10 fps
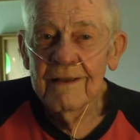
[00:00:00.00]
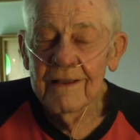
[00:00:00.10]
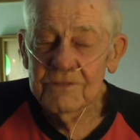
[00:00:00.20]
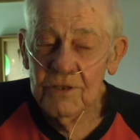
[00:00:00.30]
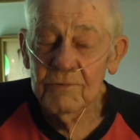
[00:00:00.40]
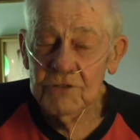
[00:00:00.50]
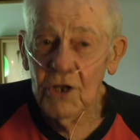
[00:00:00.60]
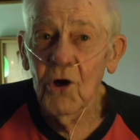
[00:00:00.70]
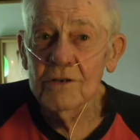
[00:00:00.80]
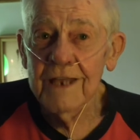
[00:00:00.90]
And so that was a
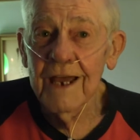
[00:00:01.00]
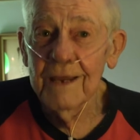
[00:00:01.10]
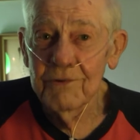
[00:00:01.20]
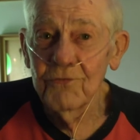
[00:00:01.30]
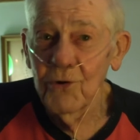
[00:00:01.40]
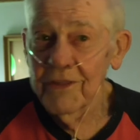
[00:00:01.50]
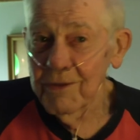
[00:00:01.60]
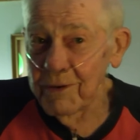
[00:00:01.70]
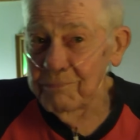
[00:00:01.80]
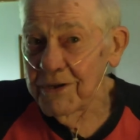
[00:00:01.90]
long time before they
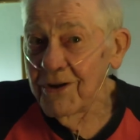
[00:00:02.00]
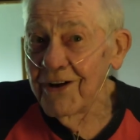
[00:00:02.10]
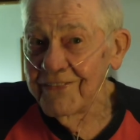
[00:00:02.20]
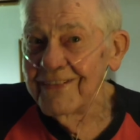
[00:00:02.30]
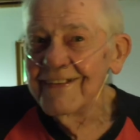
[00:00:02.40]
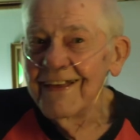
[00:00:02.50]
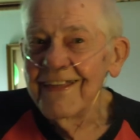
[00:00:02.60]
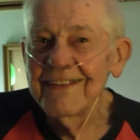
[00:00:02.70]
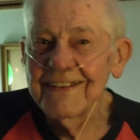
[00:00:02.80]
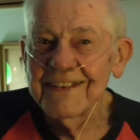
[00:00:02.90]
went beyond
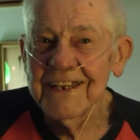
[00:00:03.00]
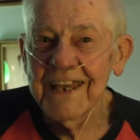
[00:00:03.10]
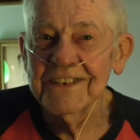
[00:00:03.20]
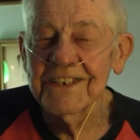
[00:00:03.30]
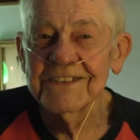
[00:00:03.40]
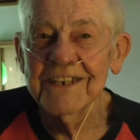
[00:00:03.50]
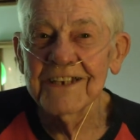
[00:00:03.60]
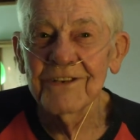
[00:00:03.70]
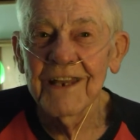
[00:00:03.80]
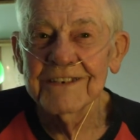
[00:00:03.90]
to get to the
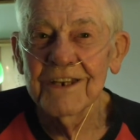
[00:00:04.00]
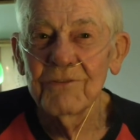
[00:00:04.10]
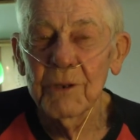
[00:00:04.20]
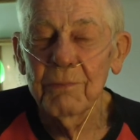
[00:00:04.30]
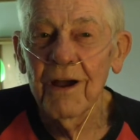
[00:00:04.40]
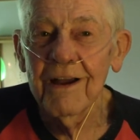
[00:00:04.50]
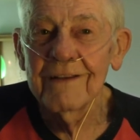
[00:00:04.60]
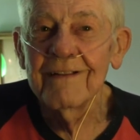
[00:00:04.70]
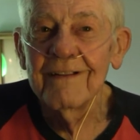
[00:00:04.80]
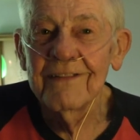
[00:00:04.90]
sexual activity part
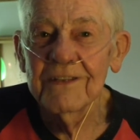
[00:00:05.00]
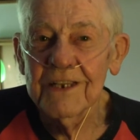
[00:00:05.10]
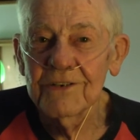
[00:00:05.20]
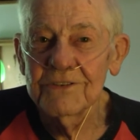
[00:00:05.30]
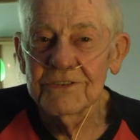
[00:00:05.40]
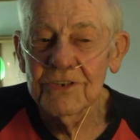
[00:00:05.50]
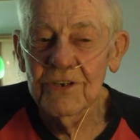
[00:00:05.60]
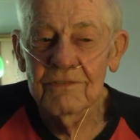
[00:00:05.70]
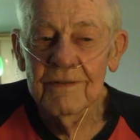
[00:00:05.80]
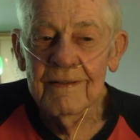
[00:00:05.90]
that they couldn't serve.